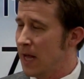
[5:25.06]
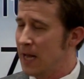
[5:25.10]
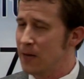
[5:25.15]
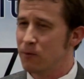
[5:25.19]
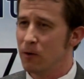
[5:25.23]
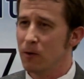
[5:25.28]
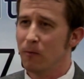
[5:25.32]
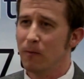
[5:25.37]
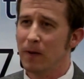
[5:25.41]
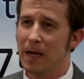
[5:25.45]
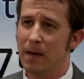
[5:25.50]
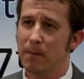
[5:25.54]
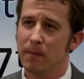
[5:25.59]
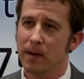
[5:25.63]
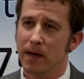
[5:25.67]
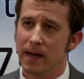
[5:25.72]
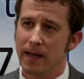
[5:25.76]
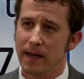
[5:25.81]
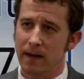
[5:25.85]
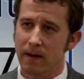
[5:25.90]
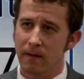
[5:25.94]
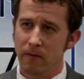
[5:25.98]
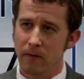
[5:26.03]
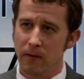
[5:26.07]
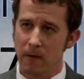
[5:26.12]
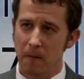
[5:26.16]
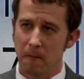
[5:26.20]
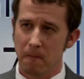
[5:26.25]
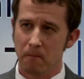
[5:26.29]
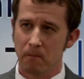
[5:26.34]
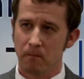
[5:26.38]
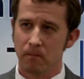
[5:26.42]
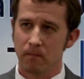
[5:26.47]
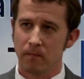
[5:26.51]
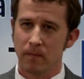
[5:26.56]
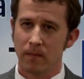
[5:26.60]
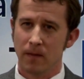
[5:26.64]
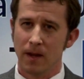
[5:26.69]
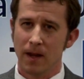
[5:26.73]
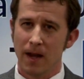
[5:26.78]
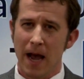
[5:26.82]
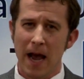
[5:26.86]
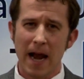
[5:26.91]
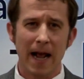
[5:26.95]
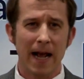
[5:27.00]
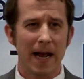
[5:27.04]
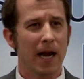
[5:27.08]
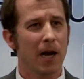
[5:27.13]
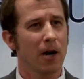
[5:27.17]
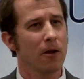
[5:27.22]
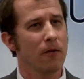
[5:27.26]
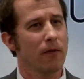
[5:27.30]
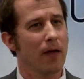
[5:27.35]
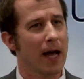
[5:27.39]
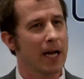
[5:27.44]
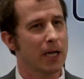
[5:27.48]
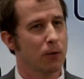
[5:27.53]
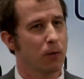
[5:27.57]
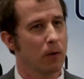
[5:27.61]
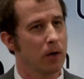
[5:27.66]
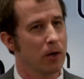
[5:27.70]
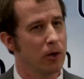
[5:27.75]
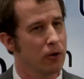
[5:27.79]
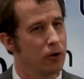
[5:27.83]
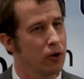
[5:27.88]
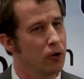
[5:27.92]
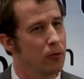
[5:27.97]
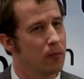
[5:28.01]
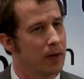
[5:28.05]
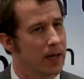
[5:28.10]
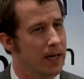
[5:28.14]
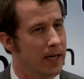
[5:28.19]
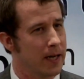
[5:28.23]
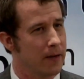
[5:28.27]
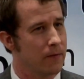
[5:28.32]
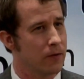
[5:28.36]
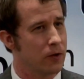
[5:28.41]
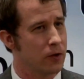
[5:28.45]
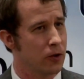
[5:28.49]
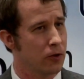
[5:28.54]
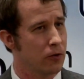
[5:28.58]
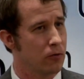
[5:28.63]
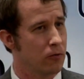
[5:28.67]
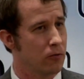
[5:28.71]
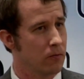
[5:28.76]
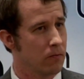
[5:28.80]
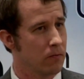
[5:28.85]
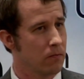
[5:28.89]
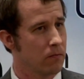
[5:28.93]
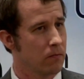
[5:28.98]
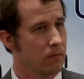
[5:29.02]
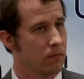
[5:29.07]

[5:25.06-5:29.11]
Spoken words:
That's what we believe. And I hear that's what you believe too.